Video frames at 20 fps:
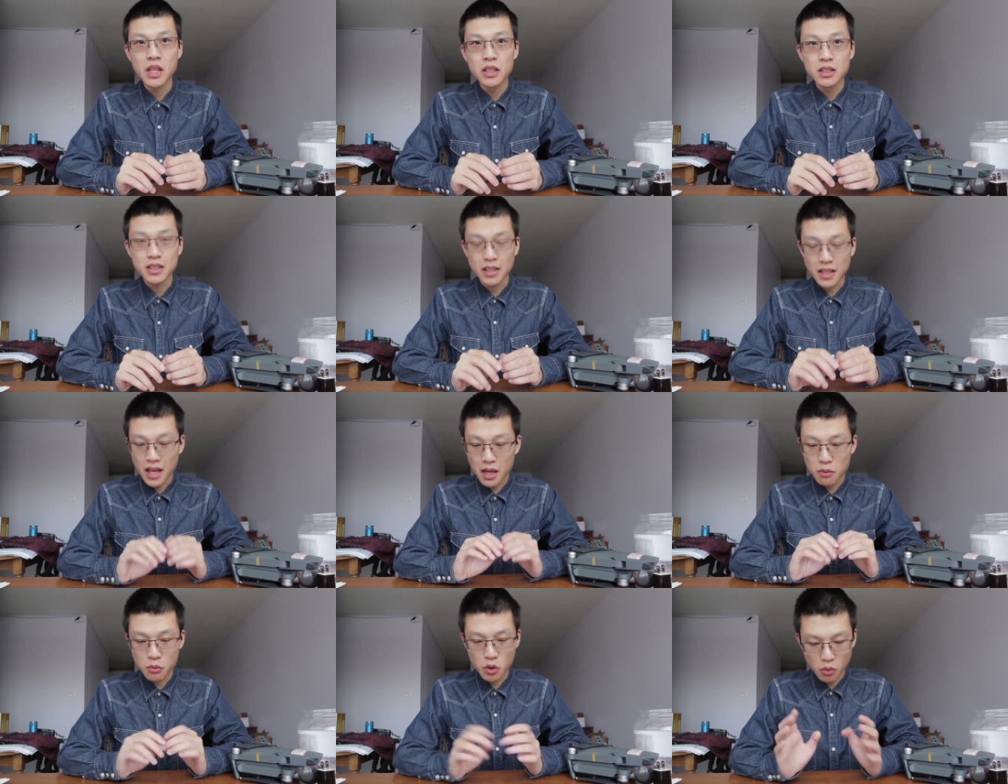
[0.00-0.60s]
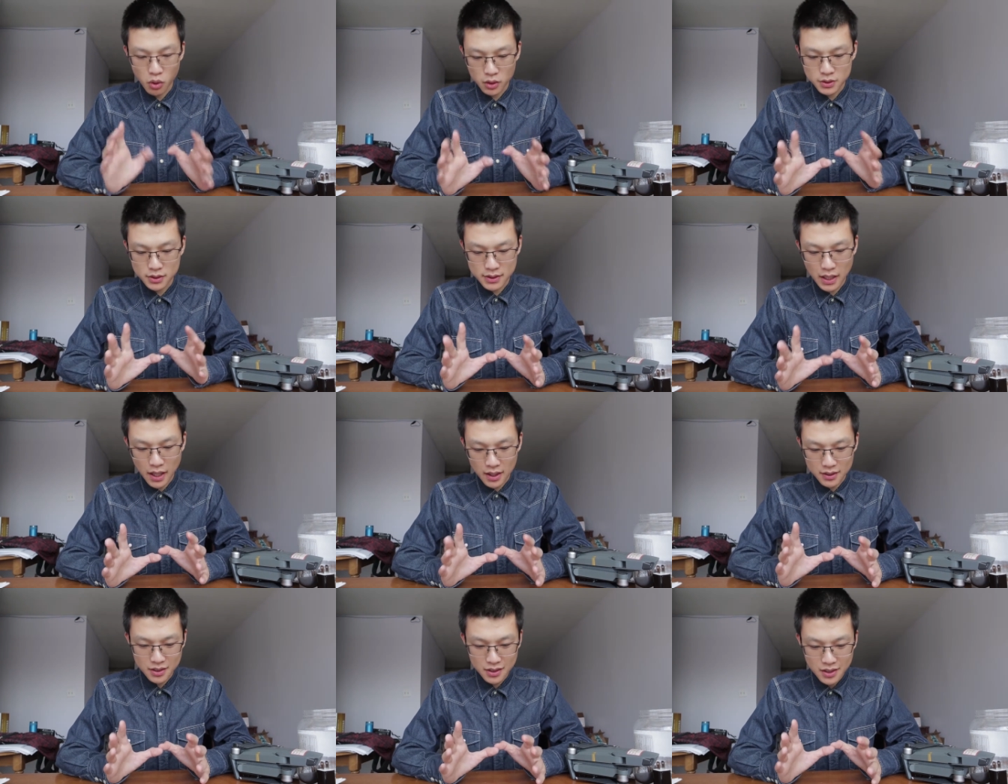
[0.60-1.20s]
The camera won't
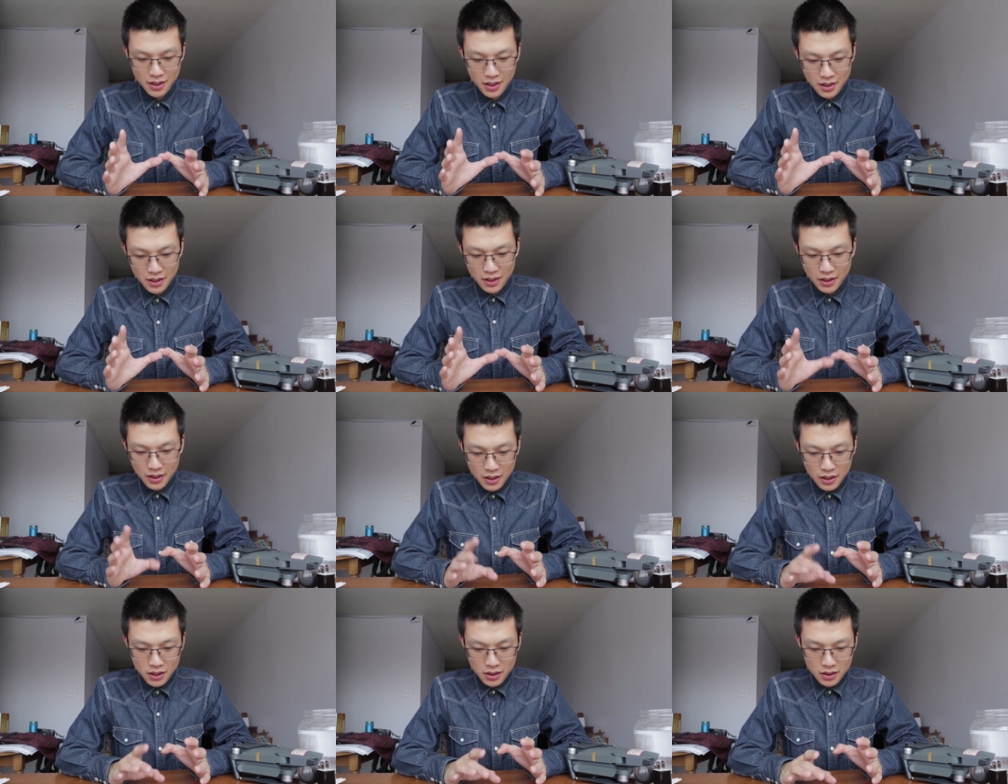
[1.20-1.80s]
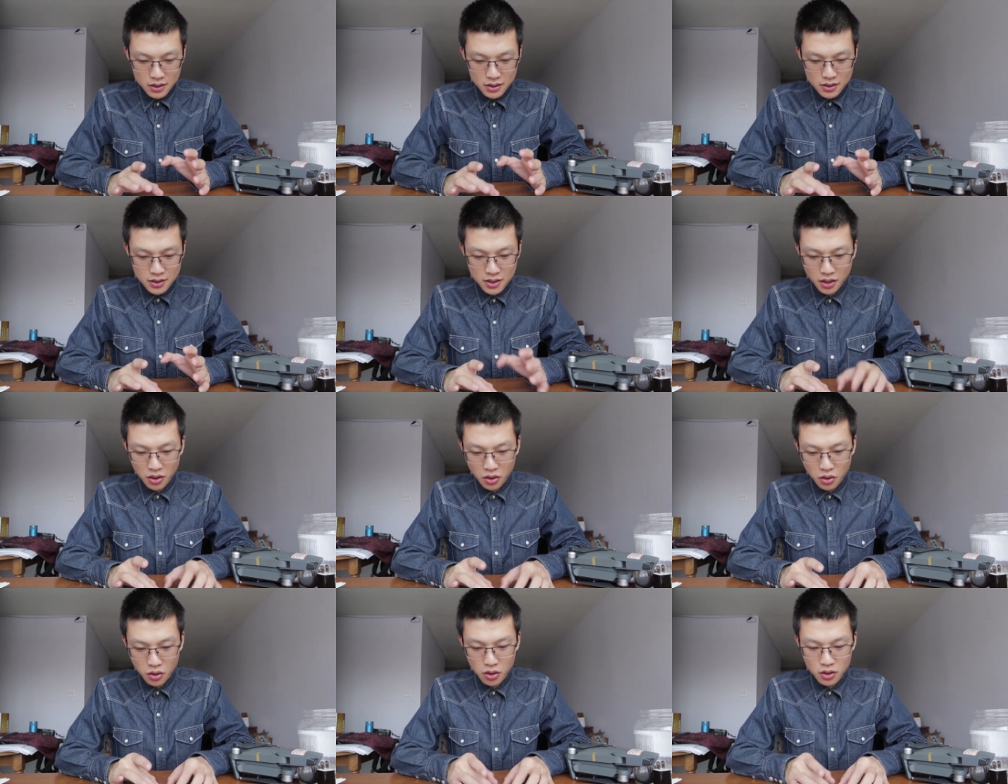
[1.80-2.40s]
start.
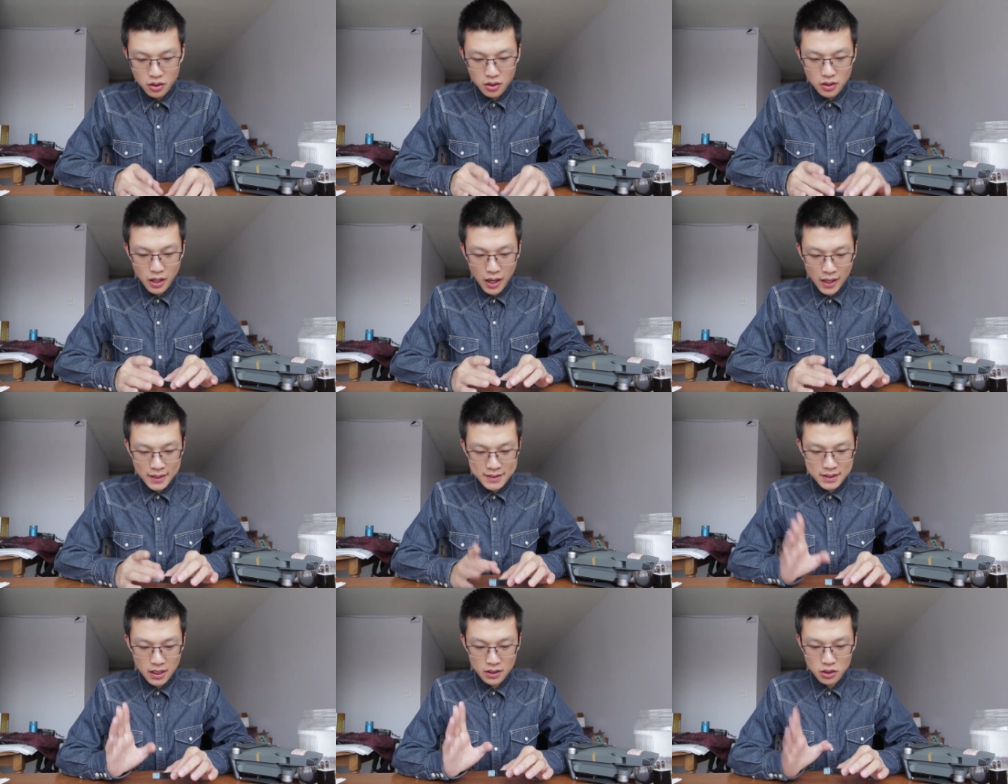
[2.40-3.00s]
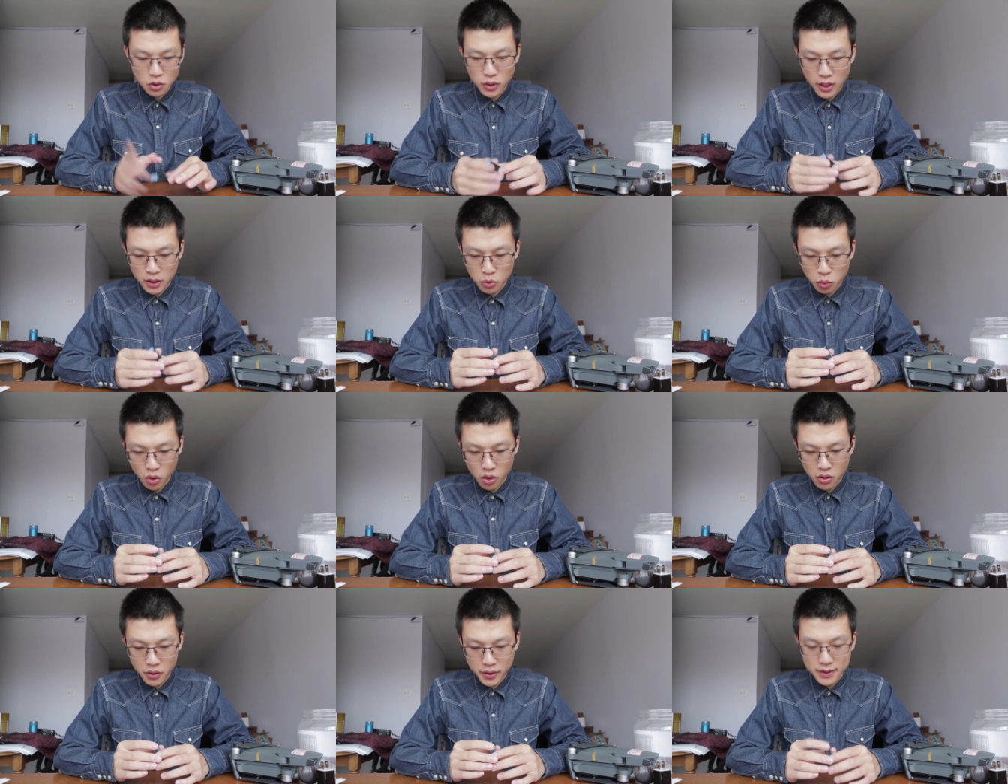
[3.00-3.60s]
So I start to get
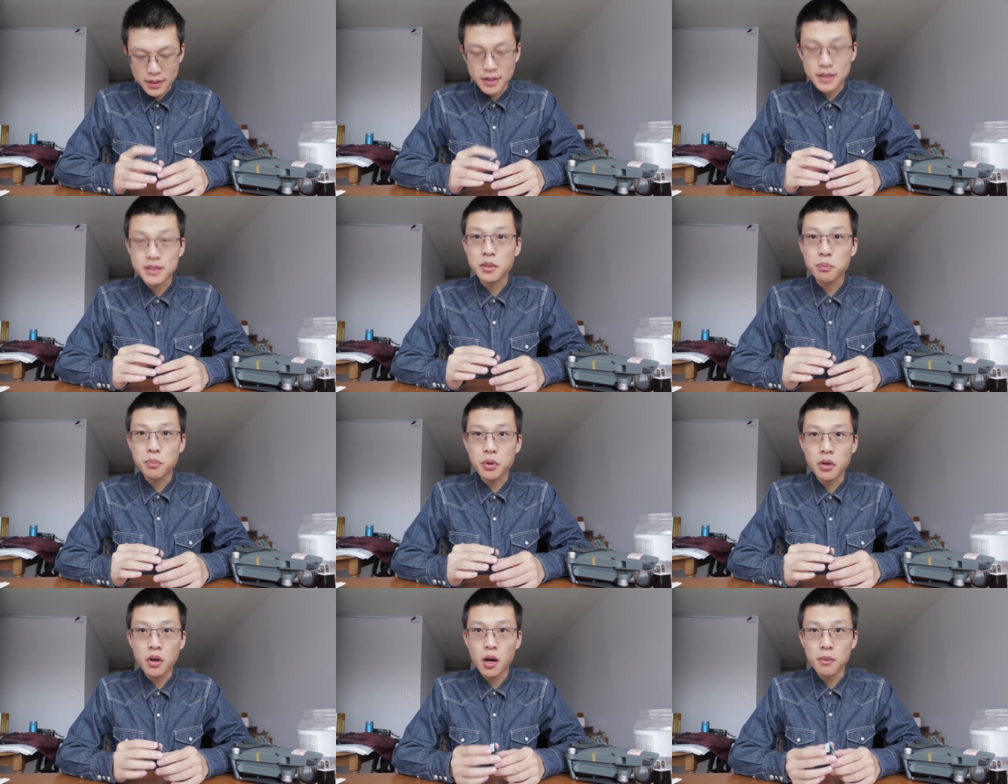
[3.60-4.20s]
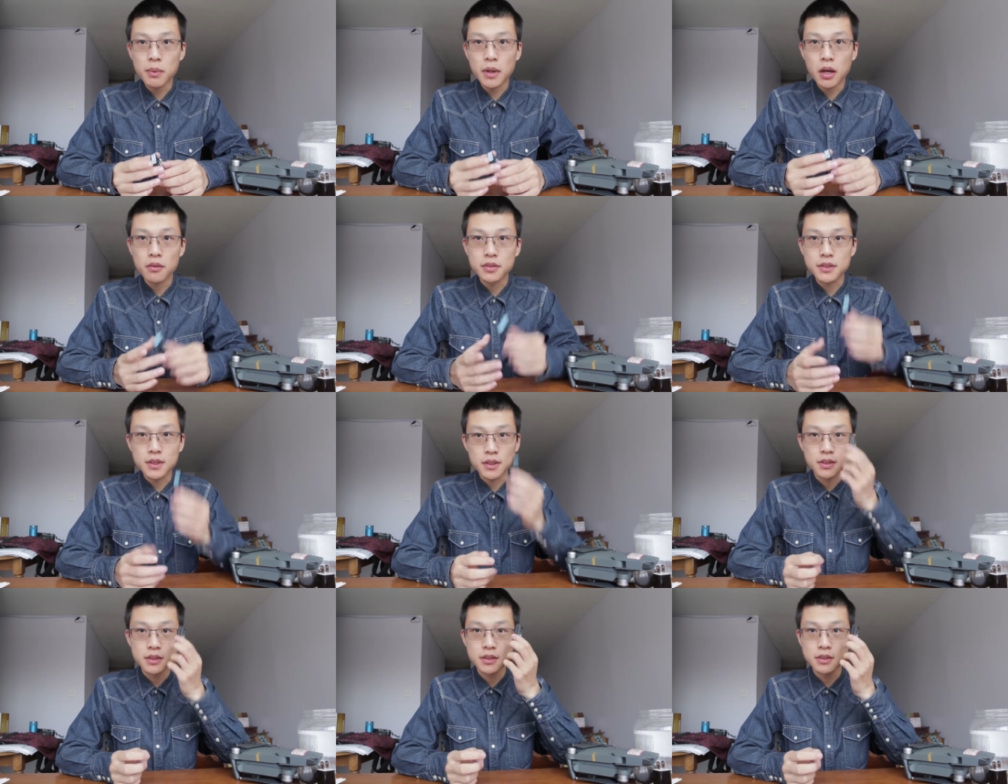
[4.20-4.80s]
worried, is it a problem of
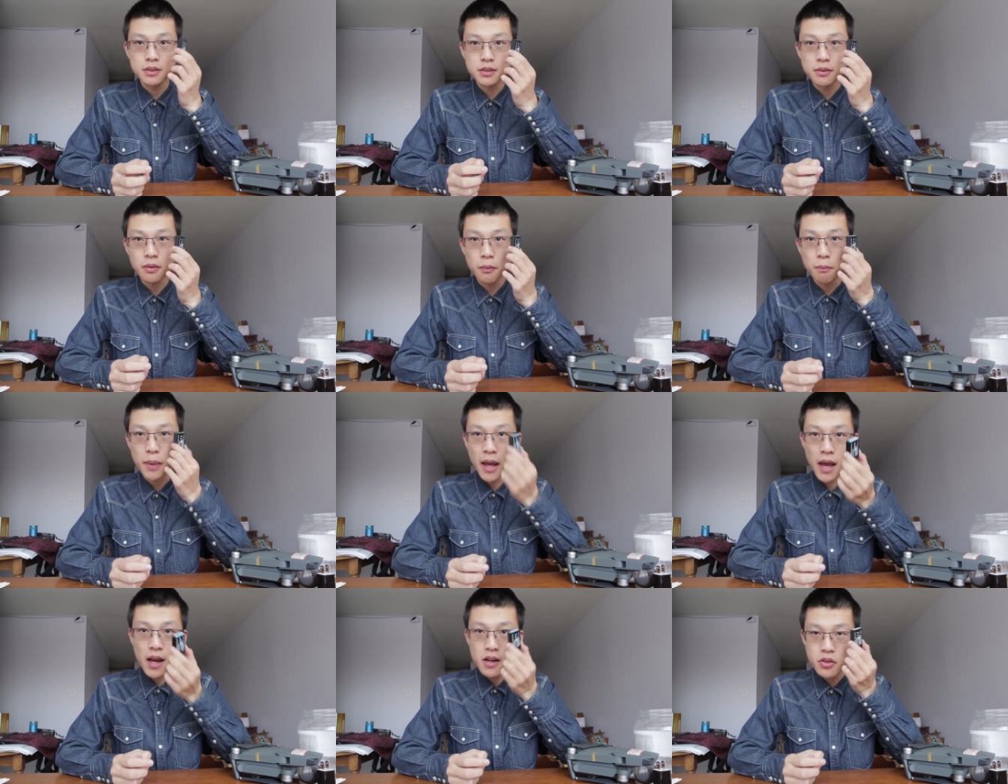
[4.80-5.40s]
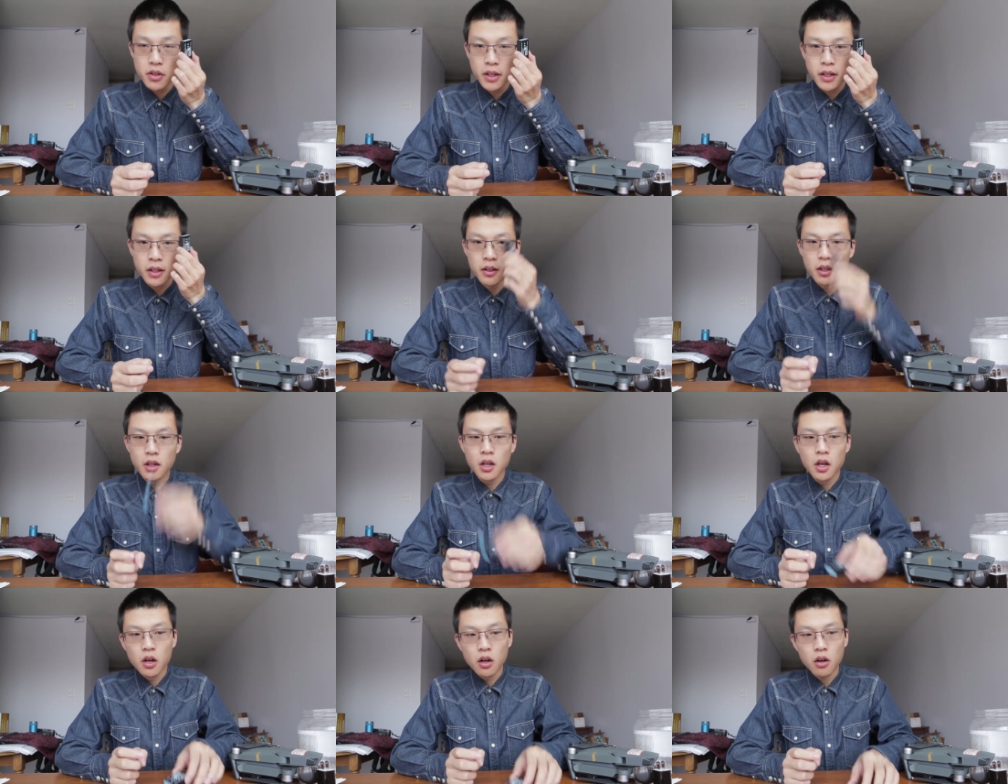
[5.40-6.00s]
this battery
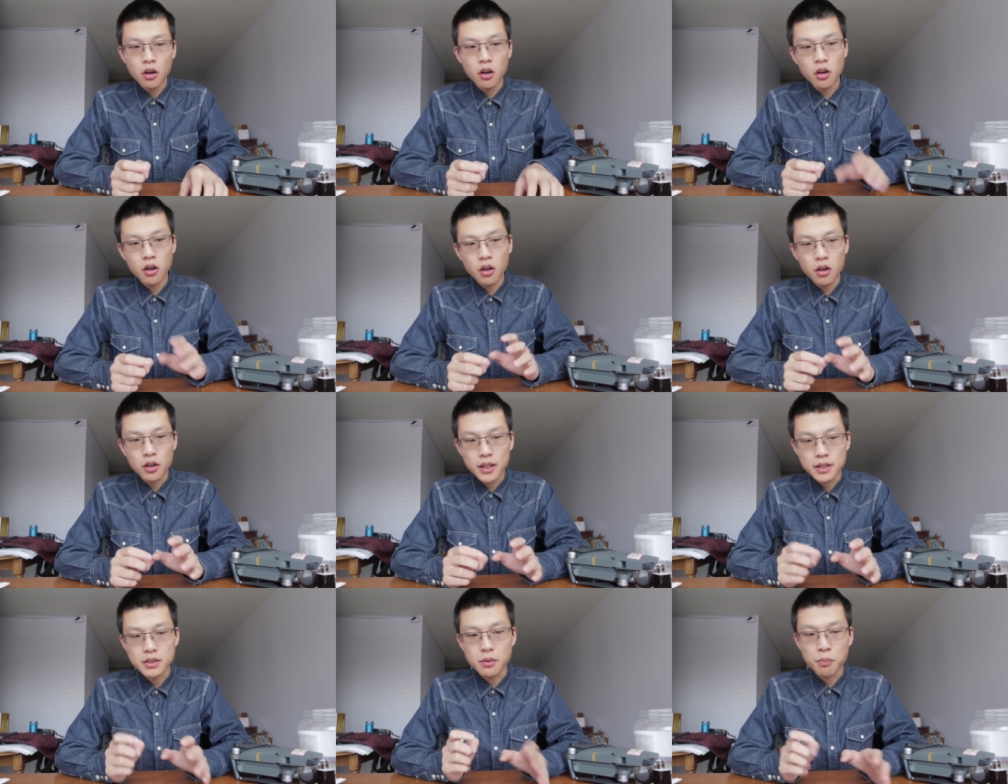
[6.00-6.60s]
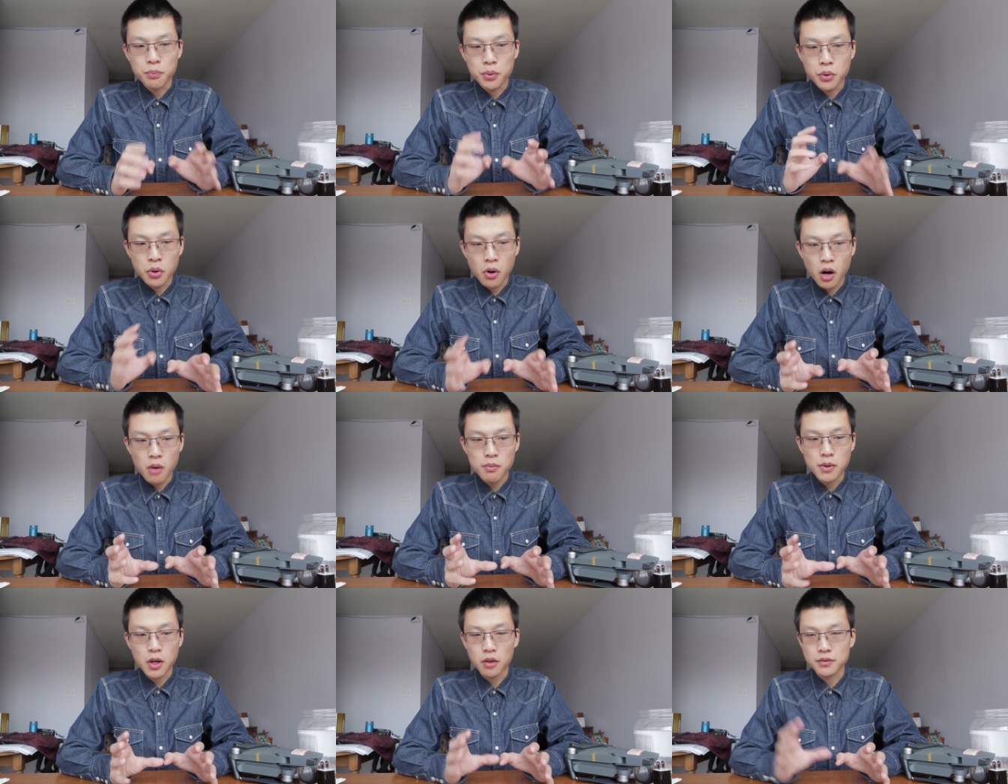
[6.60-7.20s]
or it's a
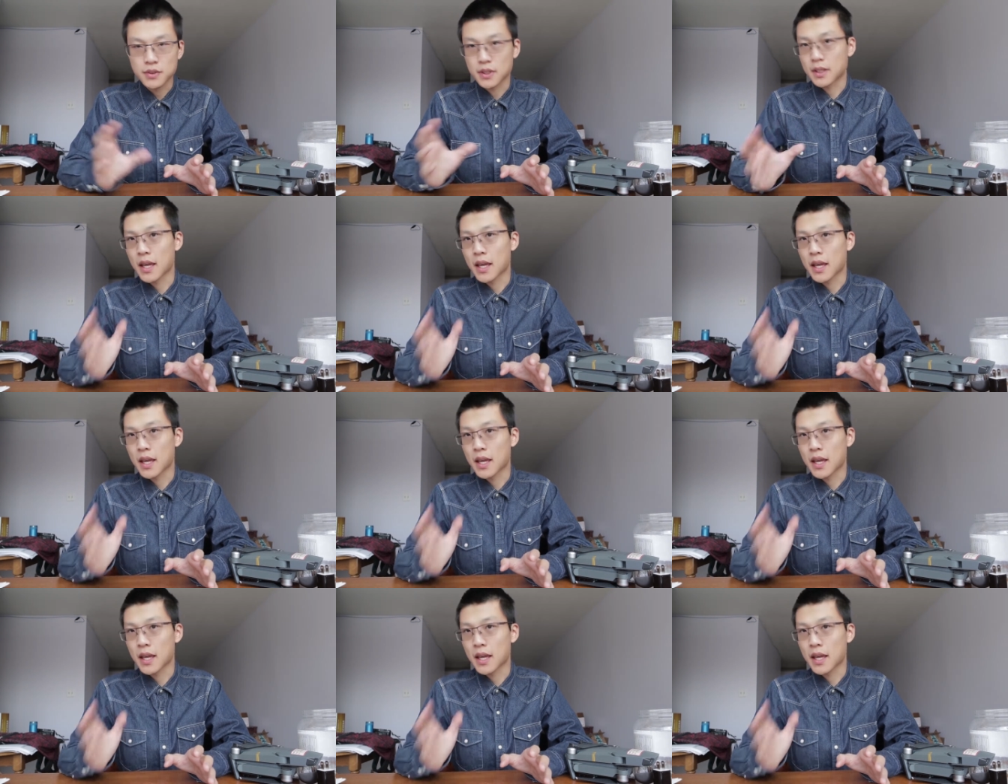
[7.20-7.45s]
problem of the